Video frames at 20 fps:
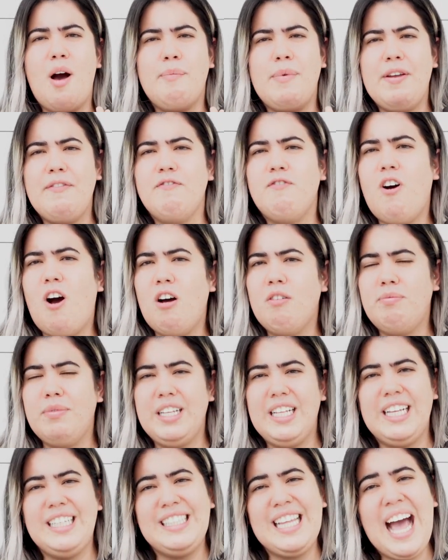
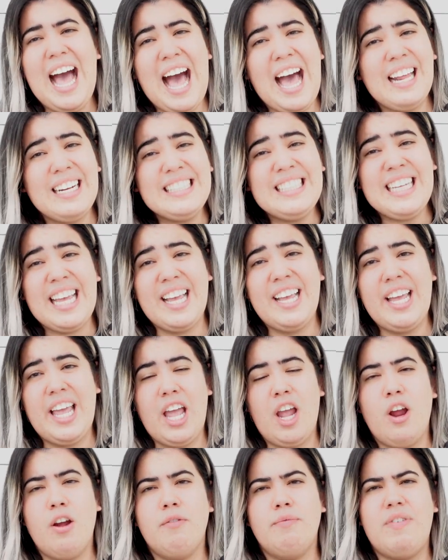involvement in how to take
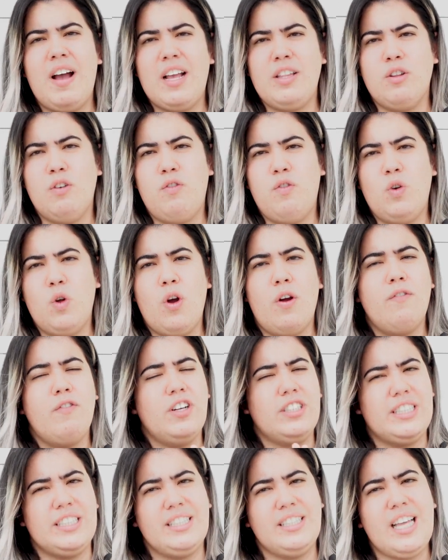care of vinyl floor
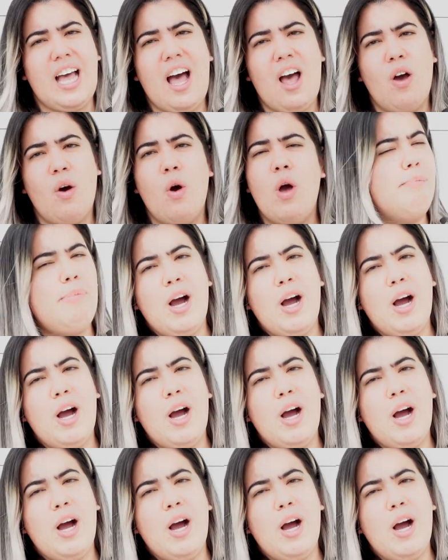versus tile.